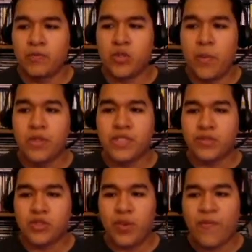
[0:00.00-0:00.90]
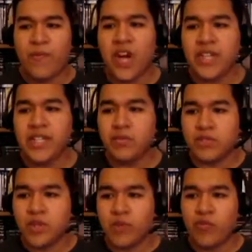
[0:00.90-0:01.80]
So much. It was so funny, it
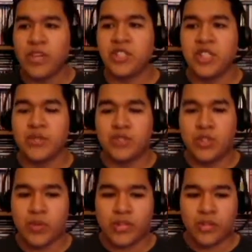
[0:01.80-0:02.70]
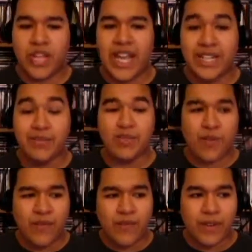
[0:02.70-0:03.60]
was so fresh, and it was so entertaining.
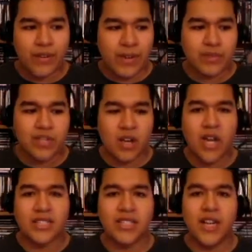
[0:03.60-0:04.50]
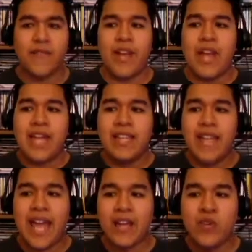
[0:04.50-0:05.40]
It was a lot of stuff.
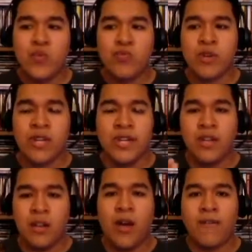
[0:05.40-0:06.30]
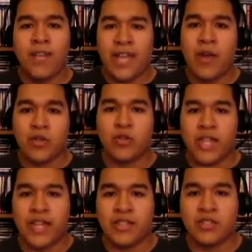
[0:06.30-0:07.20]
You really love the character
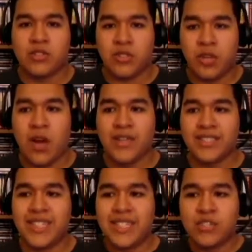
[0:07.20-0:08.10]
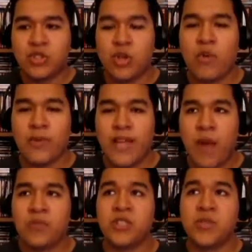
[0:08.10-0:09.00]
Danny Collins. He's charming.
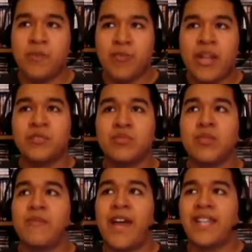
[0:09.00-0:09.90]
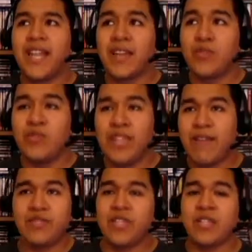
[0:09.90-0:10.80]
Al Pacino praised him to the fact that you
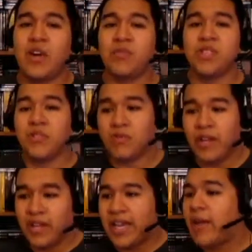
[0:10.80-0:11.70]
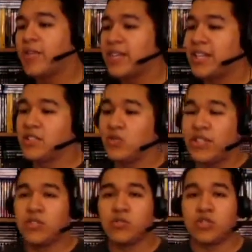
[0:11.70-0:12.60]
never seen Al Pacino play a character like this where
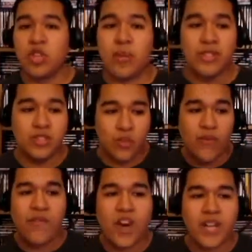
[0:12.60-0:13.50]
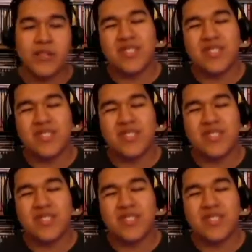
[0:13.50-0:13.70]
he's so charming, he's so funny.